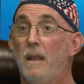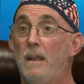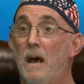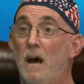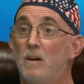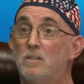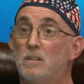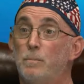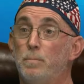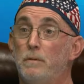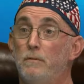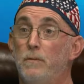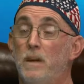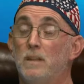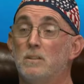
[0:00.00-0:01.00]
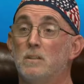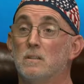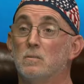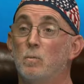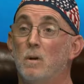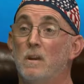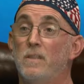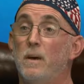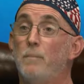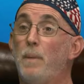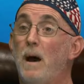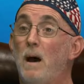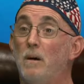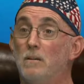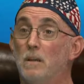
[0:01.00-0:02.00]
ounce of prevention's worth a
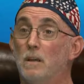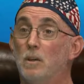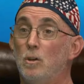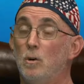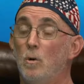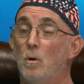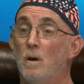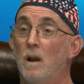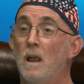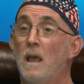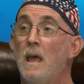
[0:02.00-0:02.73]
pound of cure,